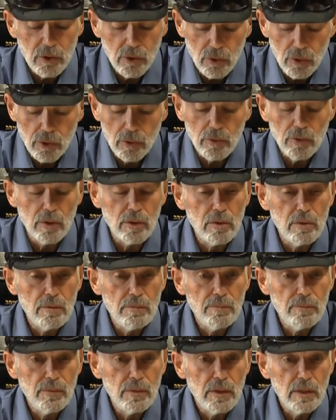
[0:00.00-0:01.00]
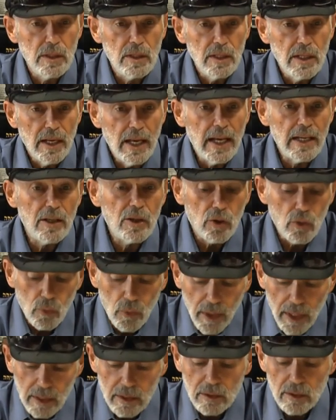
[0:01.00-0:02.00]
to earth and
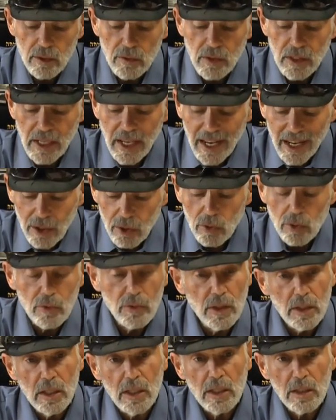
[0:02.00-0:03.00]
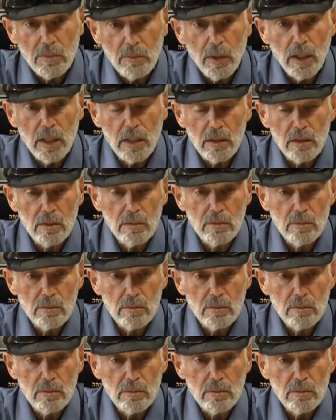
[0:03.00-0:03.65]
correct the error that he had made.